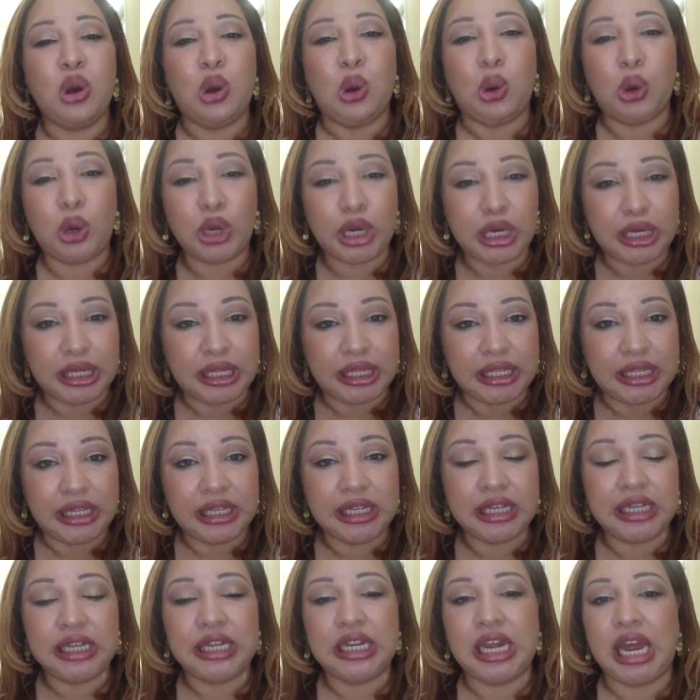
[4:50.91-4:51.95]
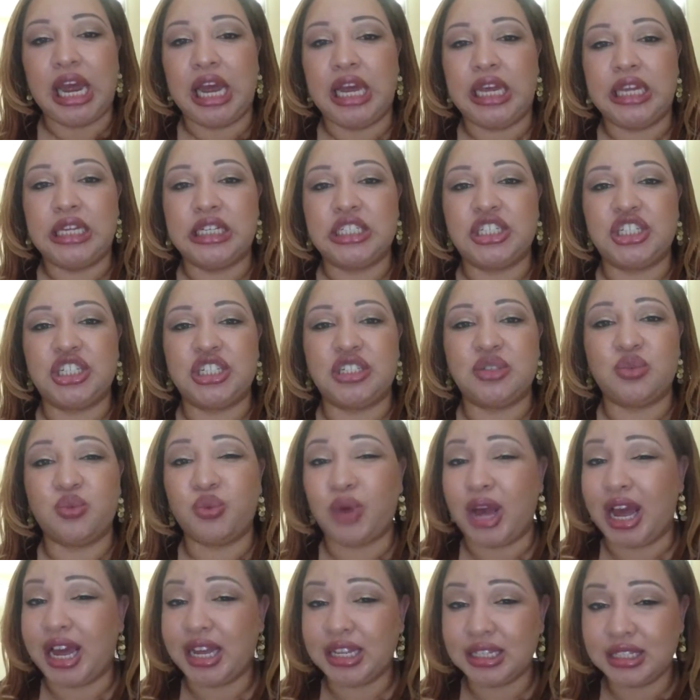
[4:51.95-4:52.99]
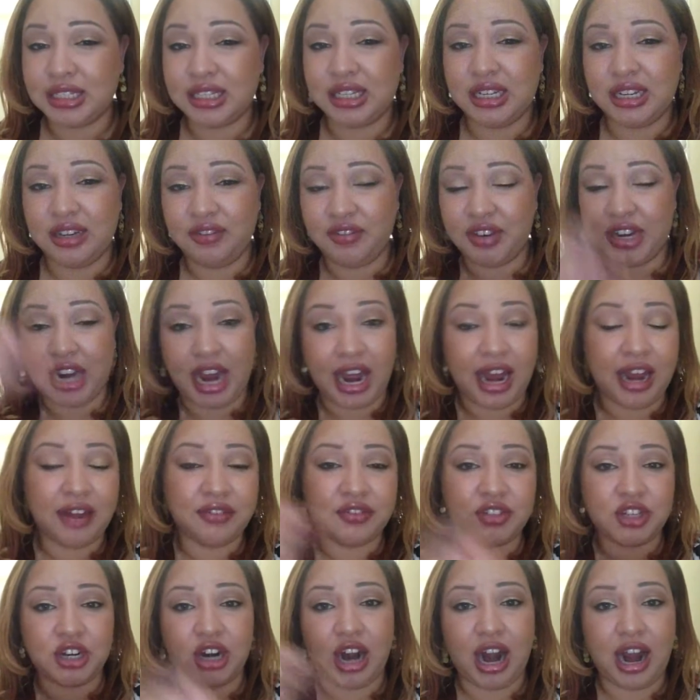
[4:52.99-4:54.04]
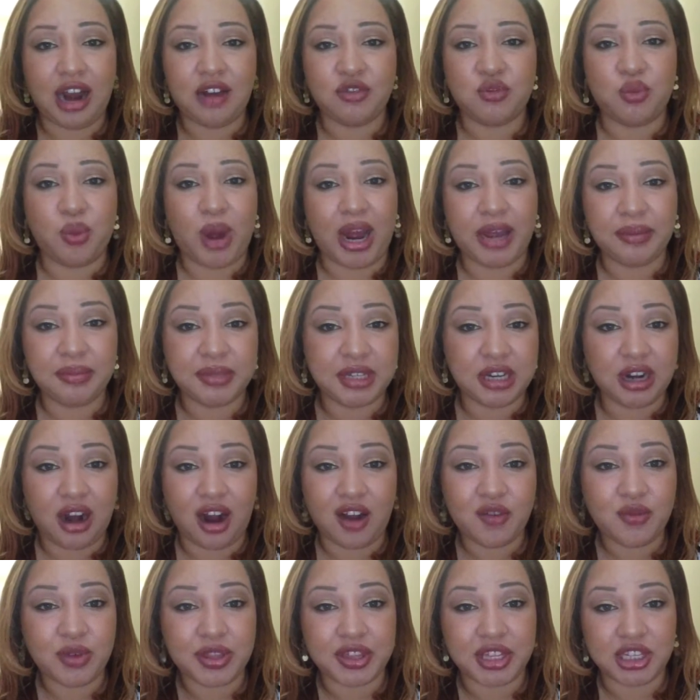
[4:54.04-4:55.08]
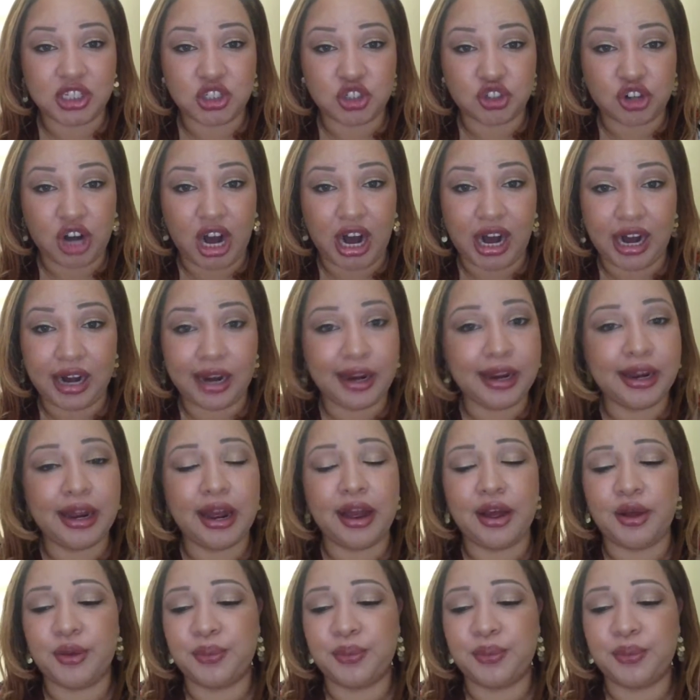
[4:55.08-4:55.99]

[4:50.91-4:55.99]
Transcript: oily and just wet even after I've wiped it off with a dry